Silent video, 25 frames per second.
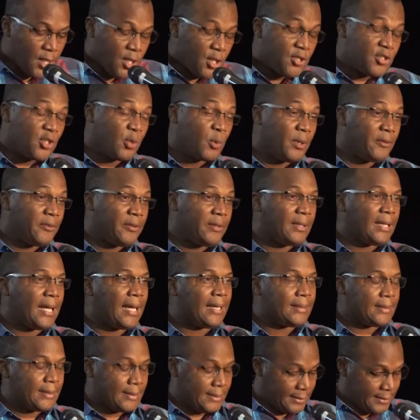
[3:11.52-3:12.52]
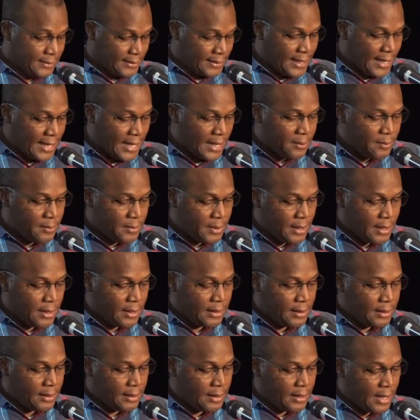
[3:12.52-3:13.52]
So within that time,
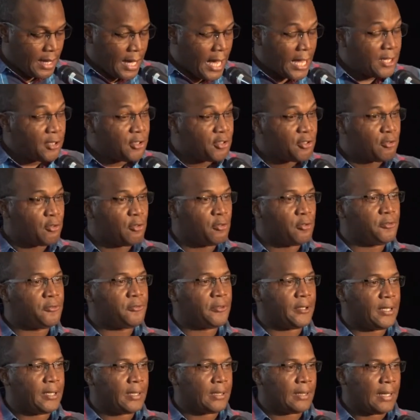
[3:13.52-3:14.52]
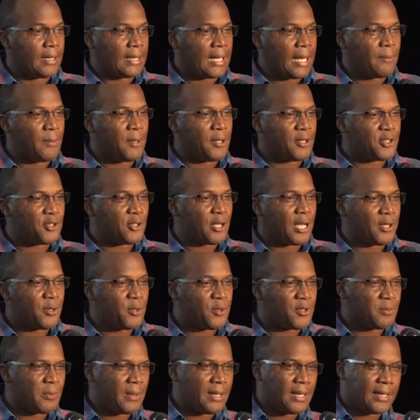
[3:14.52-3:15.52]
I drove here and I made sure I
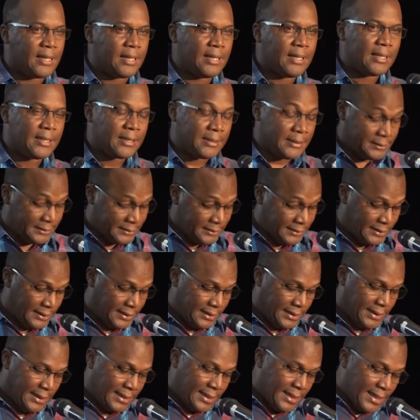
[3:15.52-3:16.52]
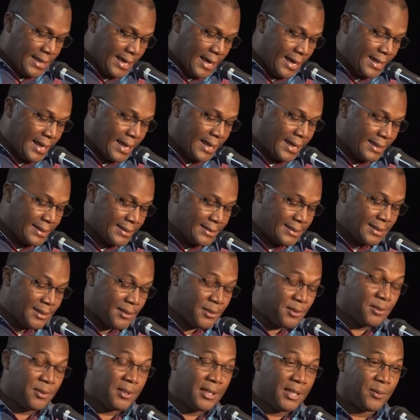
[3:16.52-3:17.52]
used my car. And I can tell
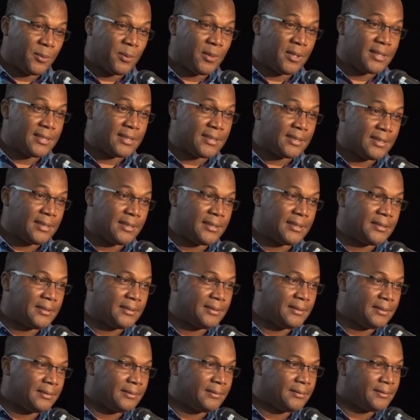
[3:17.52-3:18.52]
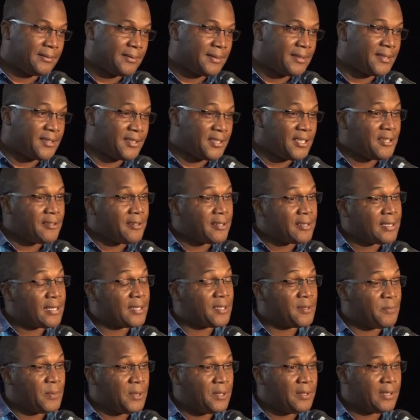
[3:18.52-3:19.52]
you it was a serious
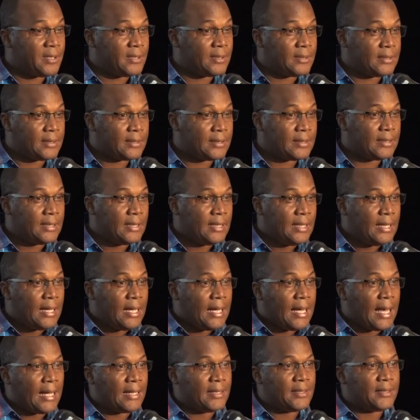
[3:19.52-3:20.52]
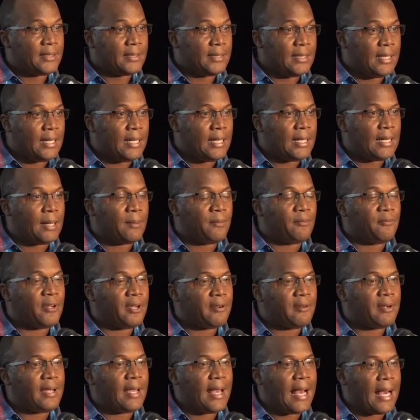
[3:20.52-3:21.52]
experience. And today I'm
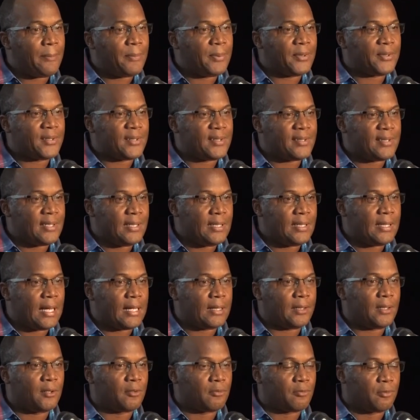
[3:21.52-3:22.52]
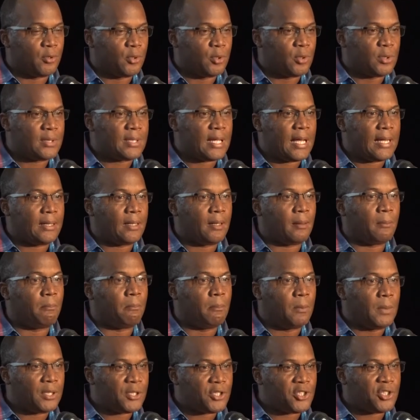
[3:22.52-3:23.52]
very happy to see that the roads are in a
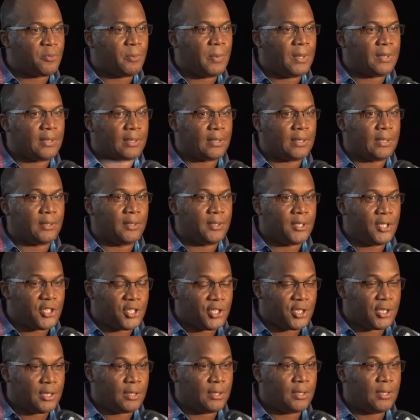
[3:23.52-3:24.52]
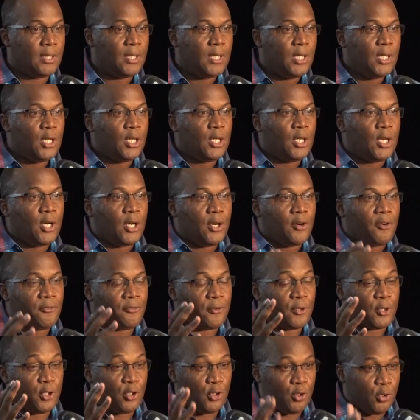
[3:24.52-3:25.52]
much better condition
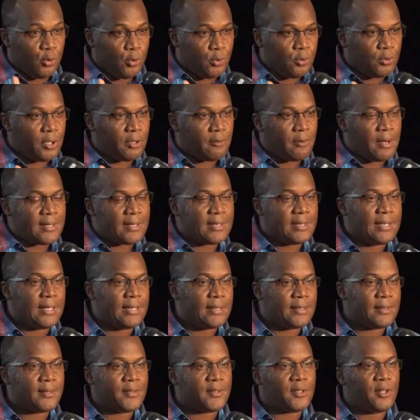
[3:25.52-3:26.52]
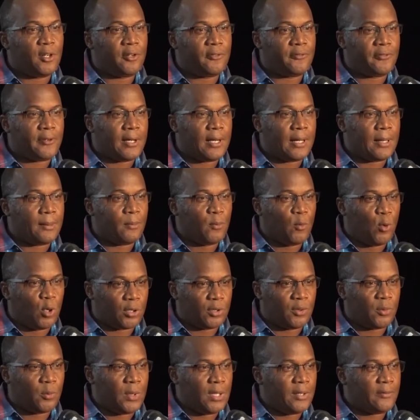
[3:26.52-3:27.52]
for you, the residents of
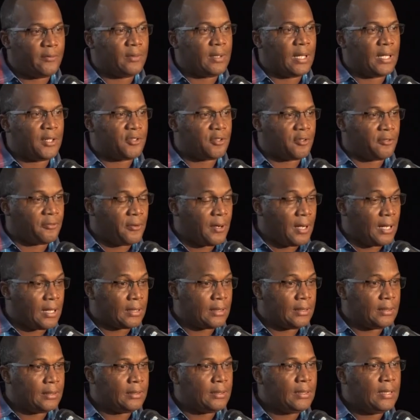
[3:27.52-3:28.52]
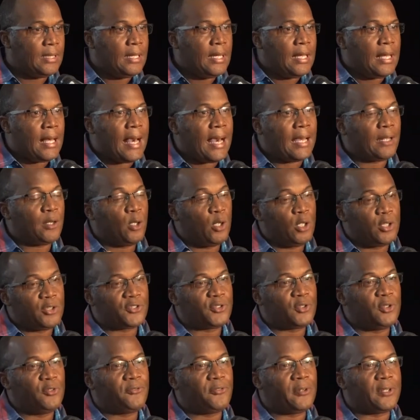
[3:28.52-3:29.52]
Wotten Waven and Trafalgar, and
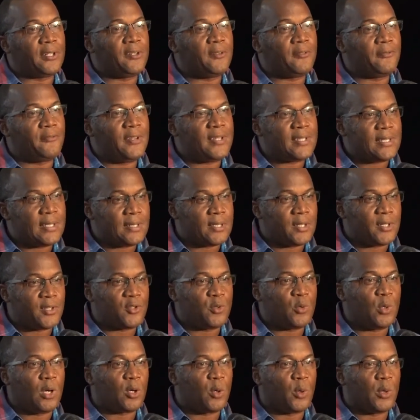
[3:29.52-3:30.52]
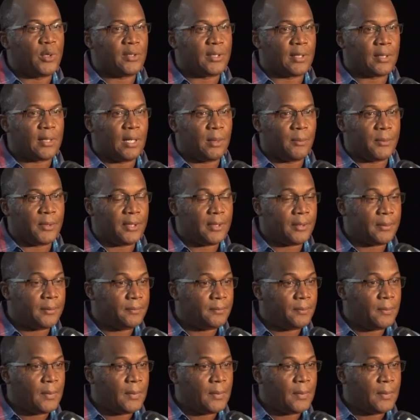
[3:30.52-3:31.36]
also for the visitors who are going to come here.